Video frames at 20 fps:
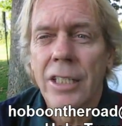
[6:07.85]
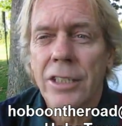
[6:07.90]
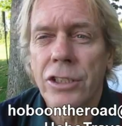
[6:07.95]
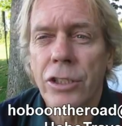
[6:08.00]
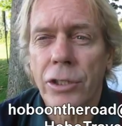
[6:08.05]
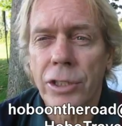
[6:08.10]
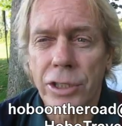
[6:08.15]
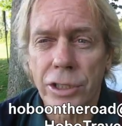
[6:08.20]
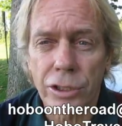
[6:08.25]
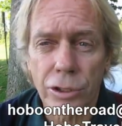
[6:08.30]

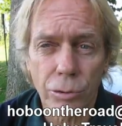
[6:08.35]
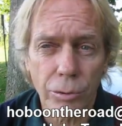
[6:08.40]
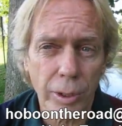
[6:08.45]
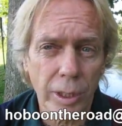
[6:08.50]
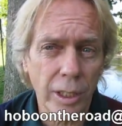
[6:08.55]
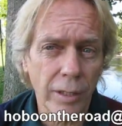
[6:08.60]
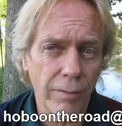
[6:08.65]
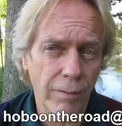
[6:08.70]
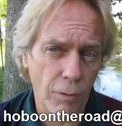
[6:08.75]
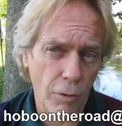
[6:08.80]
So it's
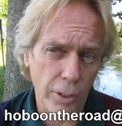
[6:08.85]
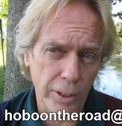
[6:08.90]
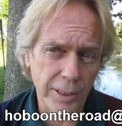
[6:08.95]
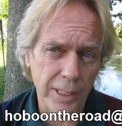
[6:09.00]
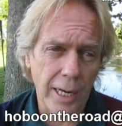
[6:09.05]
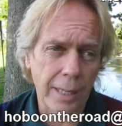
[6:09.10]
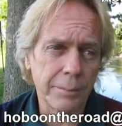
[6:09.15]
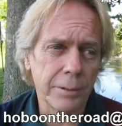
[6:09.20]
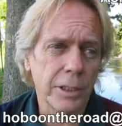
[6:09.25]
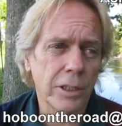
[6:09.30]
3 to 4
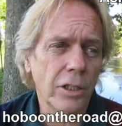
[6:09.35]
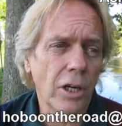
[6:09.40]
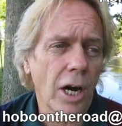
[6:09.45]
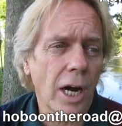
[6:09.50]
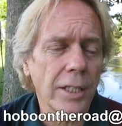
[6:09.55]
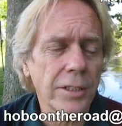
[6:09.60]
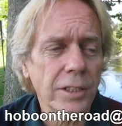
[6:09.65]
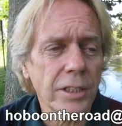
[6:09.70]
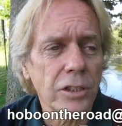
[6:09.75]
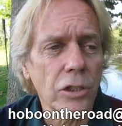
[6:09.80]
times the
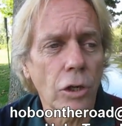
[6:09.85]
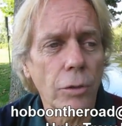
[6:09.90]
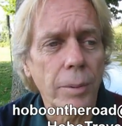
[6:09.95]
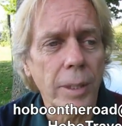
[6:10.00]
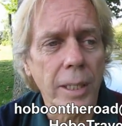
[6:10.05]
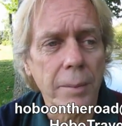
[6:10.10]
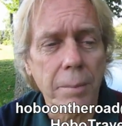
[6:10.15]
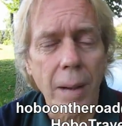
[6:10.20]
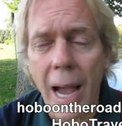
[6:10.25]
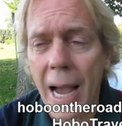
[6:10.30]
cost, and
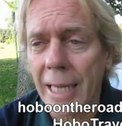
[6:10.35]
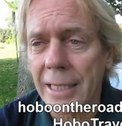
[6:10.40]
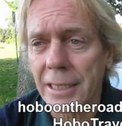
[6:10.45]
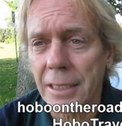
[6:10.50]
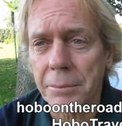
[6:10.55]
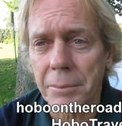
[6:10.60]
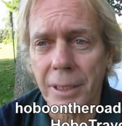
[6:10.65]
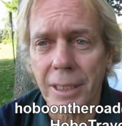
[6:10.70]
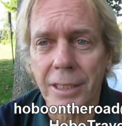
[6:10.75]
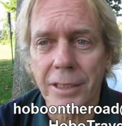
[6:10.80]
nobody buys
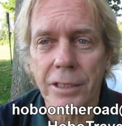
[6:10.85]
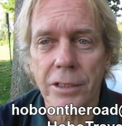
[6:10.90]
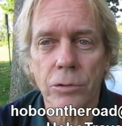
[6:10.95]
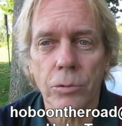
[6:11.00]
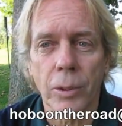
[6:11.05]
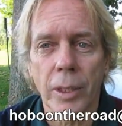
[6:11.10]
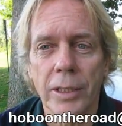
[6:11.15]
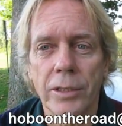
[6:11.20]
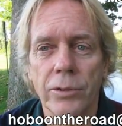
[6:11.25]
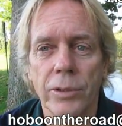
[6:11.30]
it because
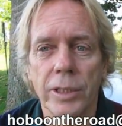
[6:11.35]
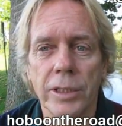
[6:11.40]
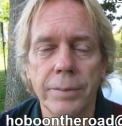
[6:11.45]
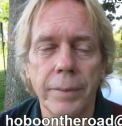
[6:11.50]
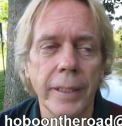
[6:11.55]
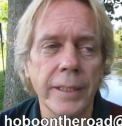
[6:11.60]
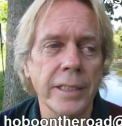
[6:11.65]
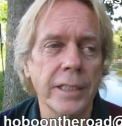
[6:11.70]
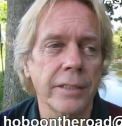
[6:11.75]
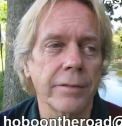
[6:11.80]
it's way too
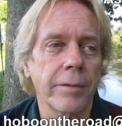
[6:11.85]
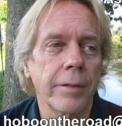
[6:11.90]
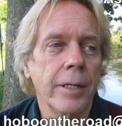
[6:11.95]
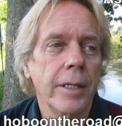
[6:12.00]
expensive.